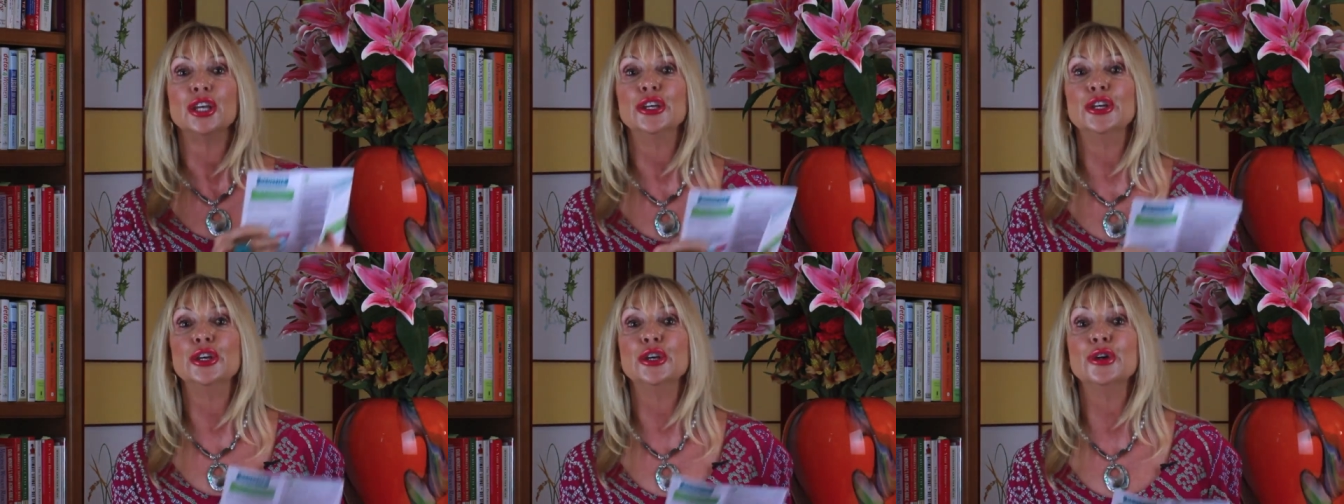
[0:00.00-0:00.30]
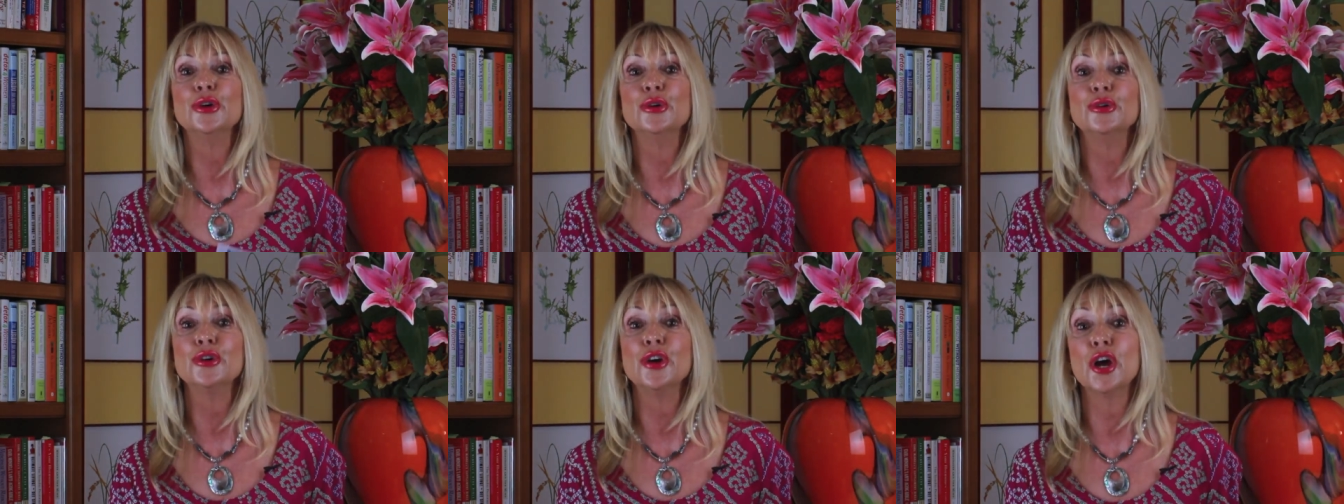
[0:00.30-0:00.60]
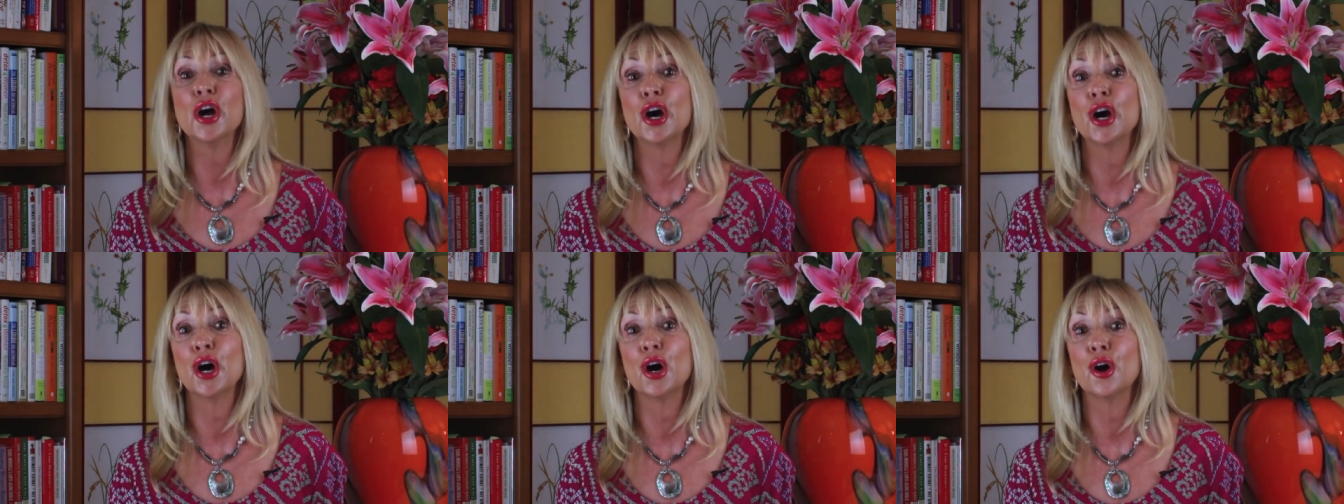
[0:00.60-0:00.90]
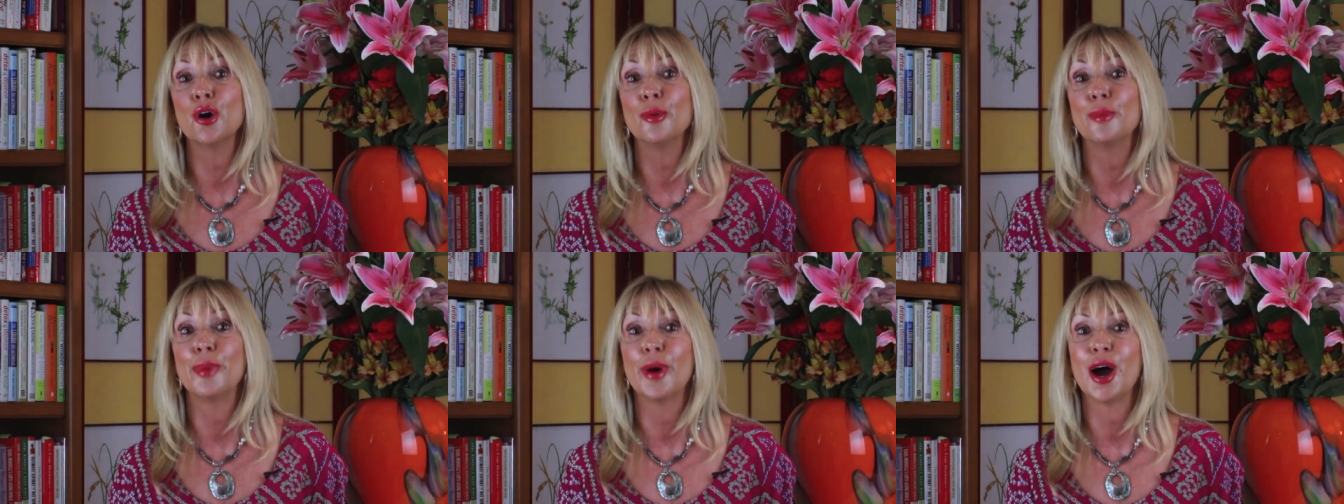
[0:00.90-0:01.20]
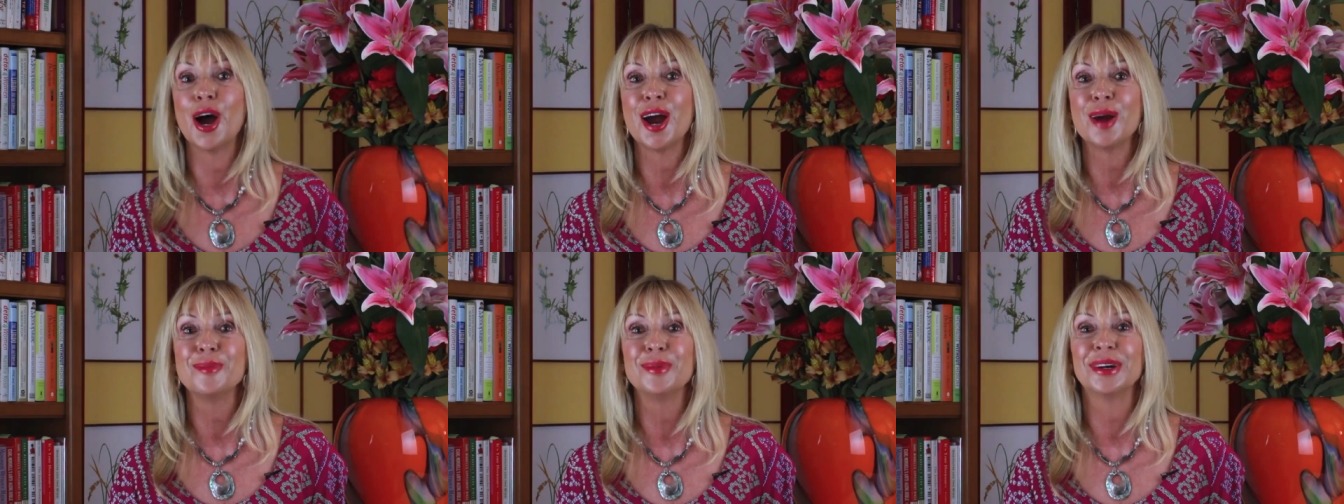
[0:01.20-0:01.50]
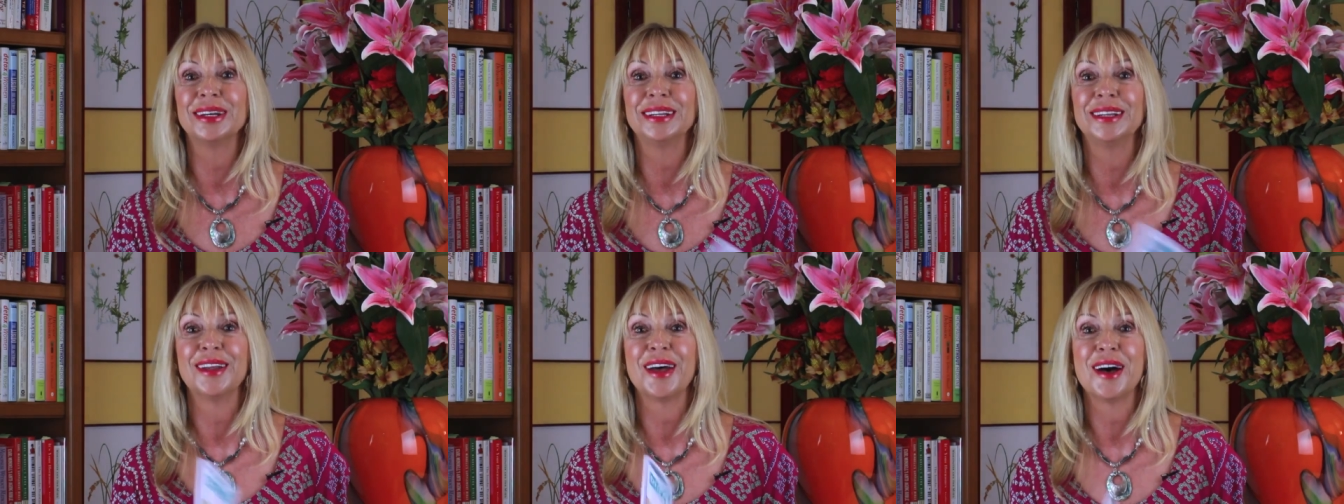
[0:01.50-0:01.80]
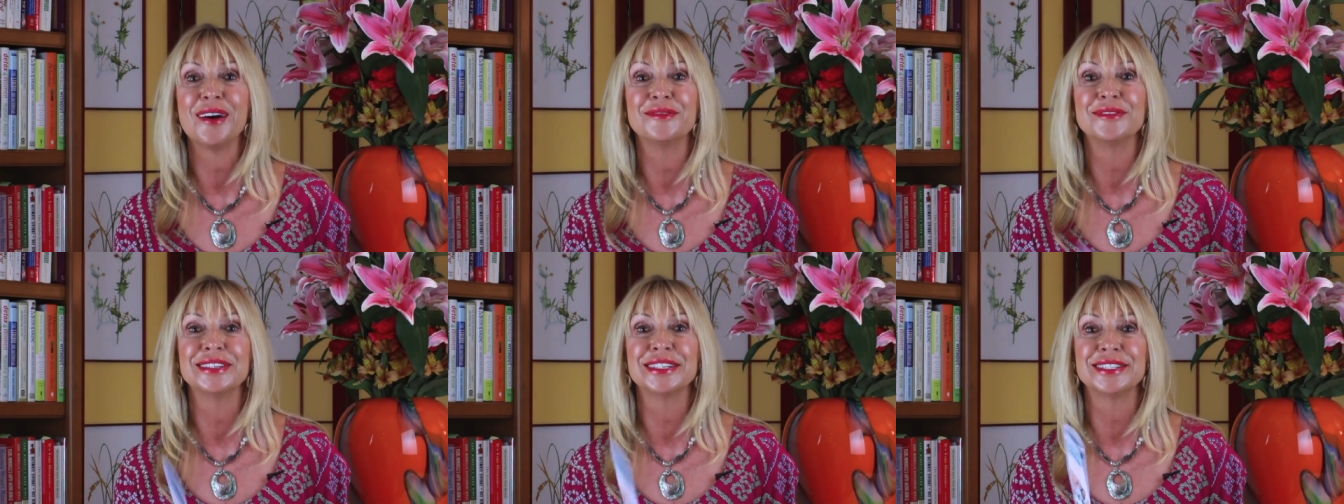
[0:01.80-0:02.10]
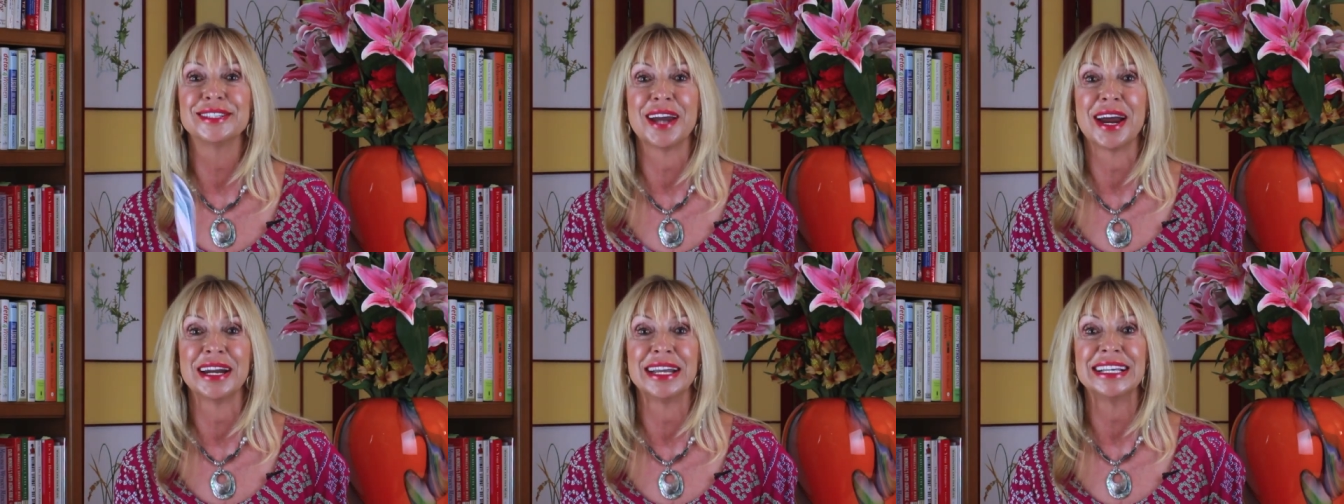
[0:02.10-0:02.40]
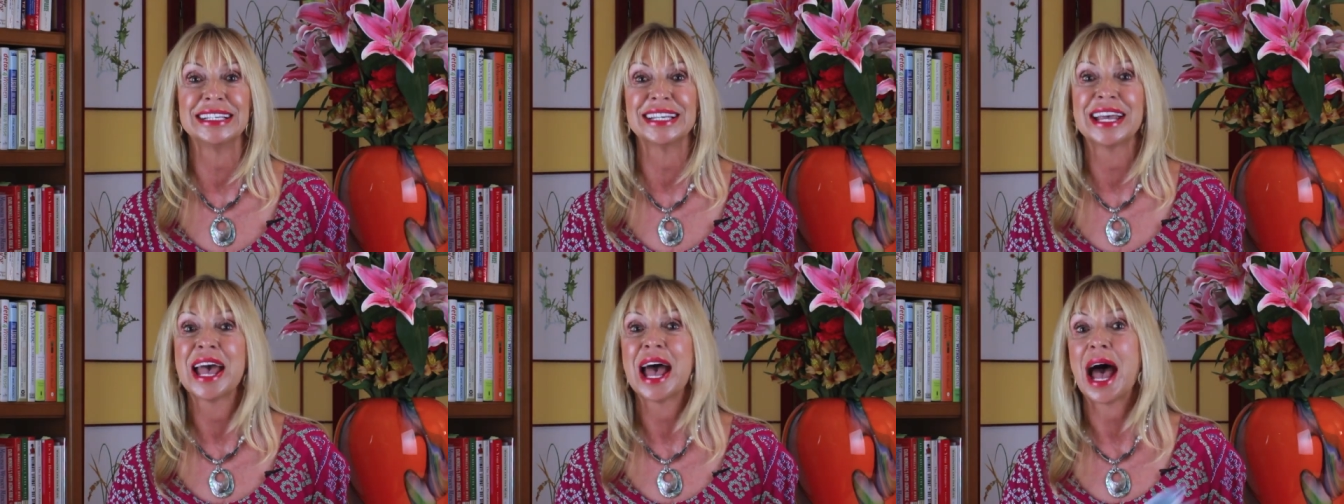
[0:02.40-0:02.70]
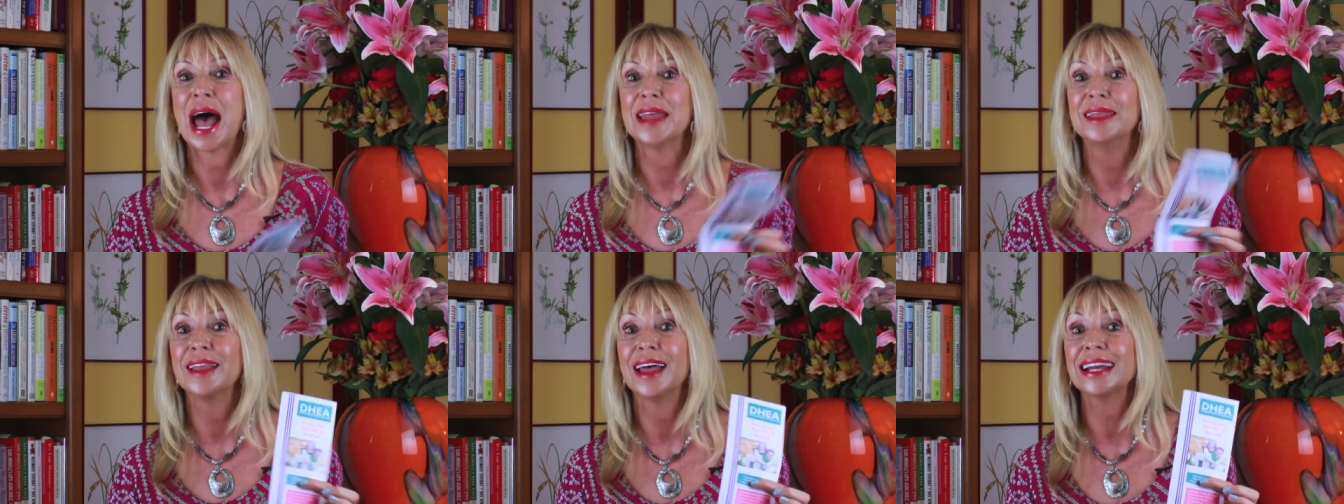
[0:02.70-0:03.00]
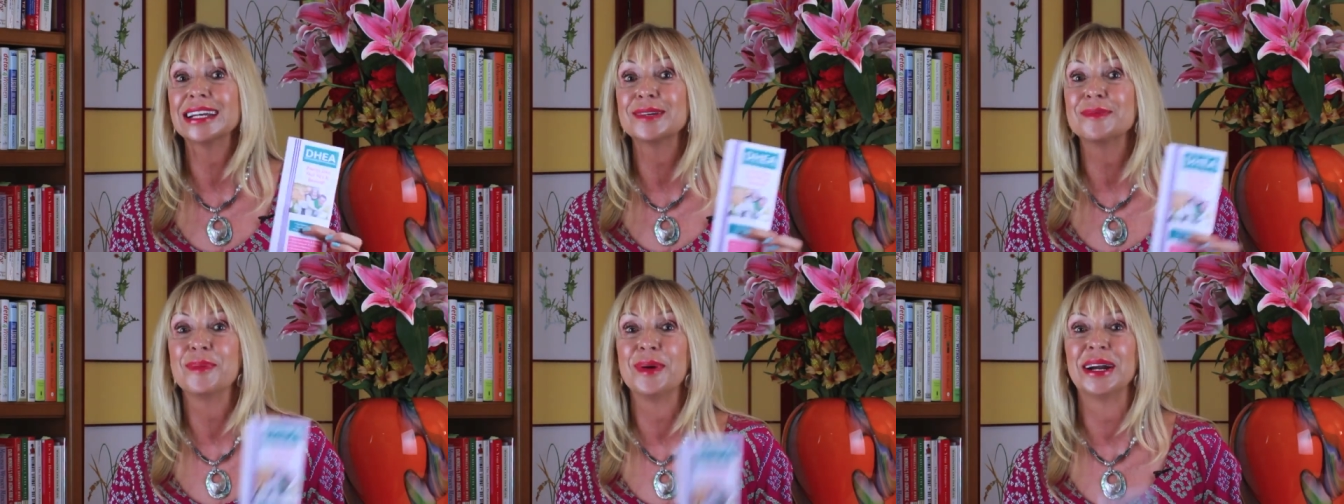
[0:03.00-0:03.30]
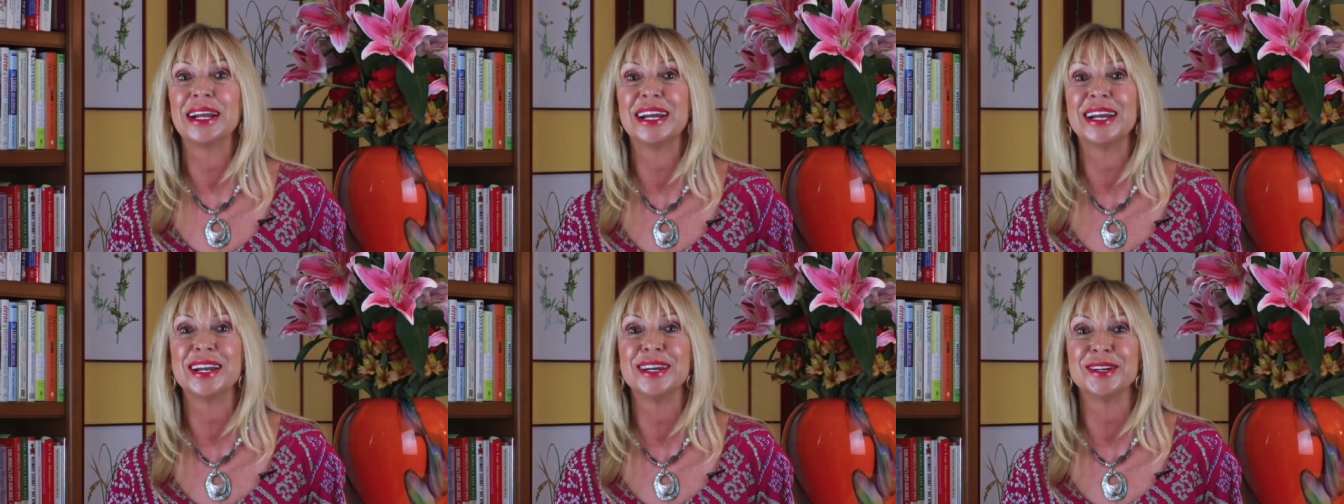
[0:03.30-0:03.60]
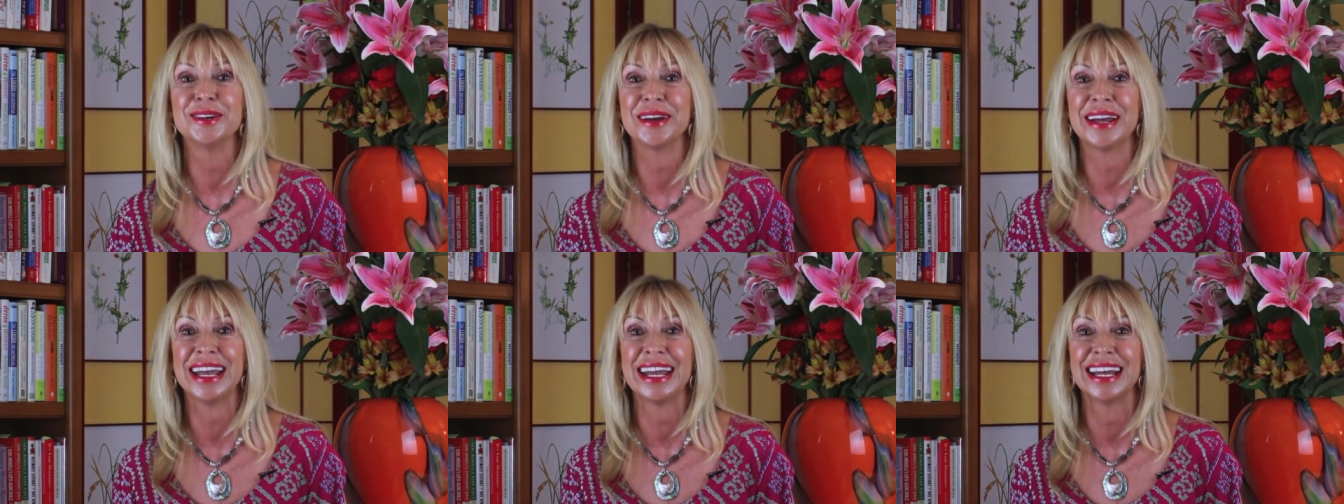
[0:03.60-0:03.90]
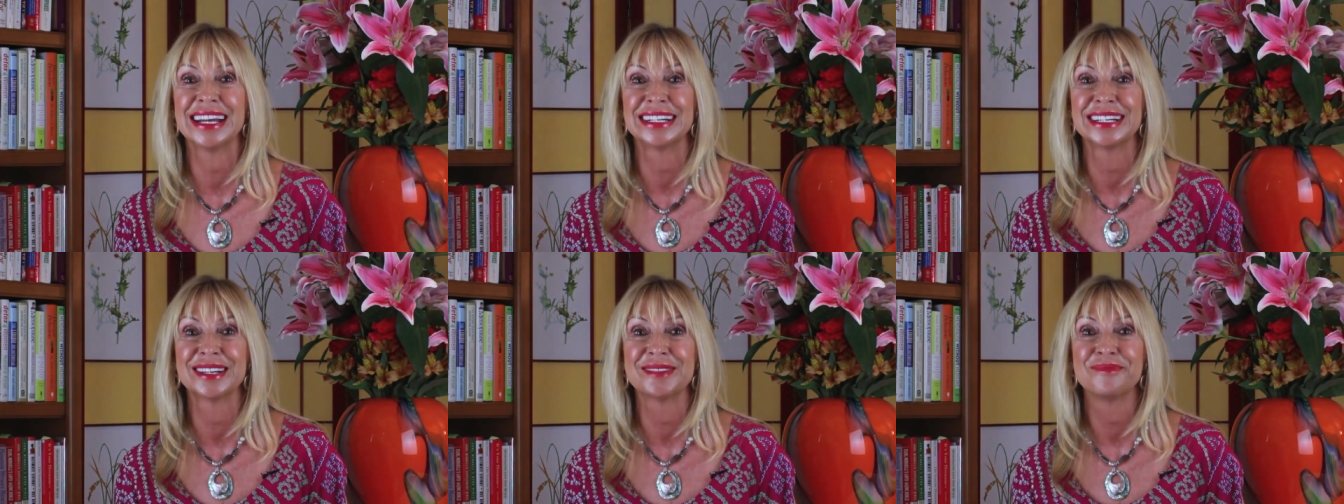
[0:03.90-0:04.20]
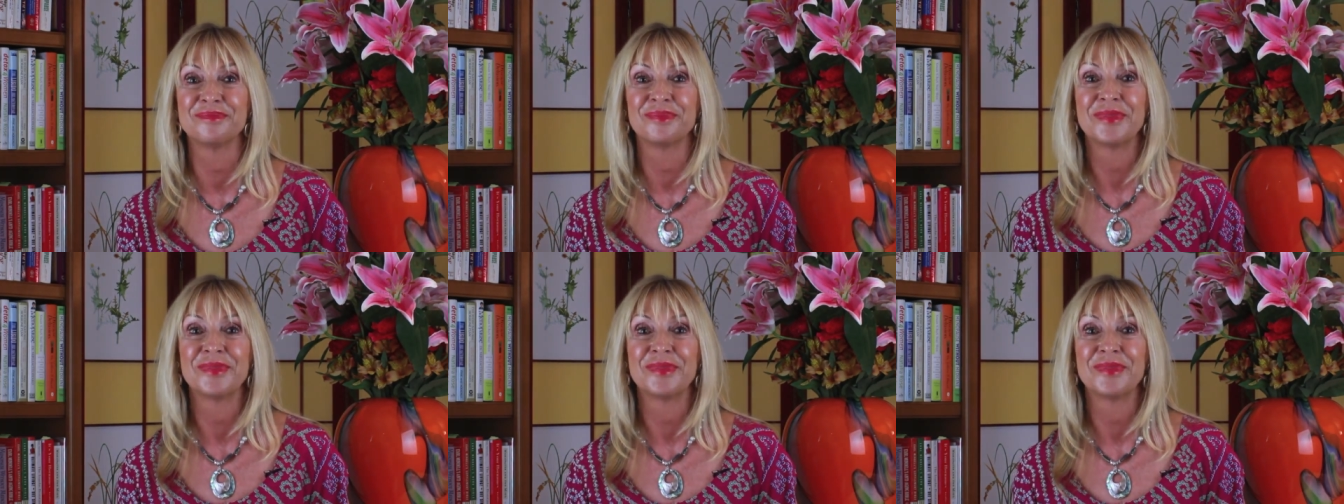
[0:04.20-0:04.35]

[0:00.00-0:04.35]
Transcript: You know Barbara loves studies. I'd like to put it in your hand.